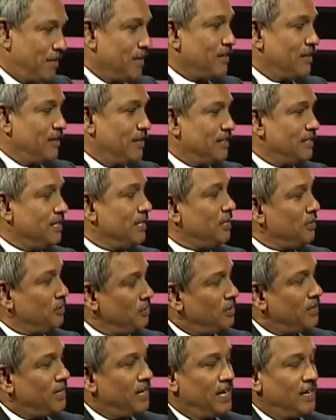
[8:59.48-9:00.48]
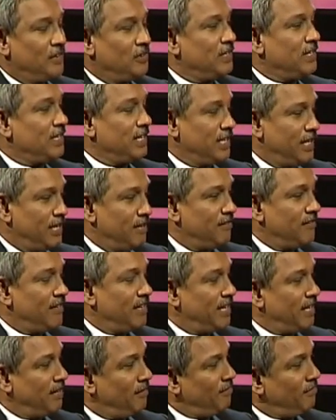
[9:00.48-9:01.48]
Because you cannot give
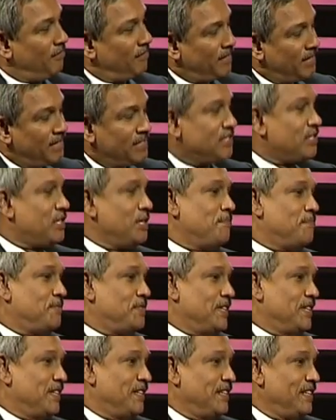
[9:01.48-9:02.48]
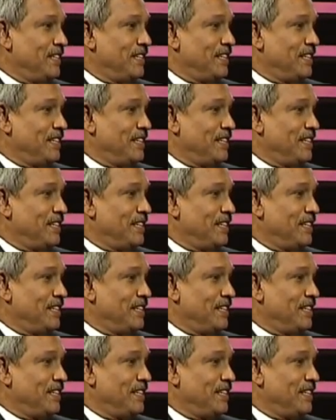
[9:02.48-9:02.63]
every description